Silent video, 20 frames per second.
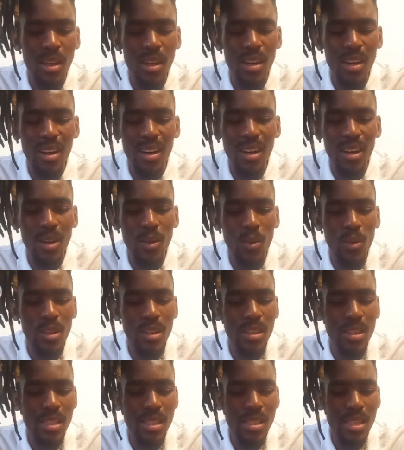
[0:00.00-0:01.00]
What
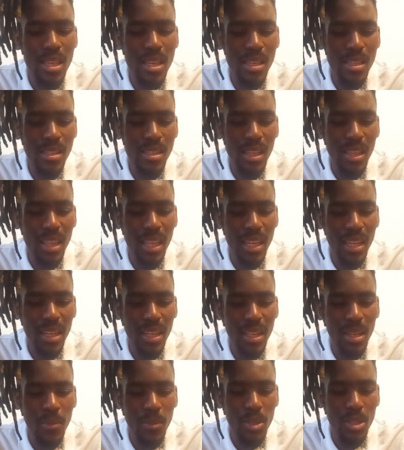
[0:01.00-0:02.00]
are these things? I
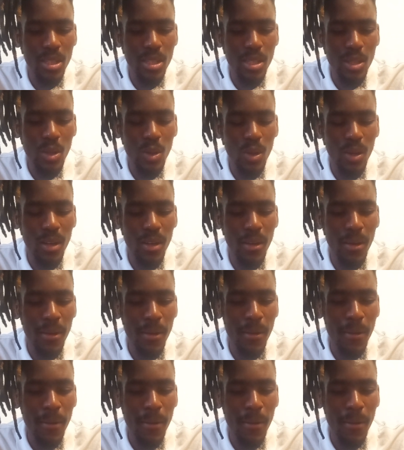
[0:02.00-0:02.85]
think, let me just look.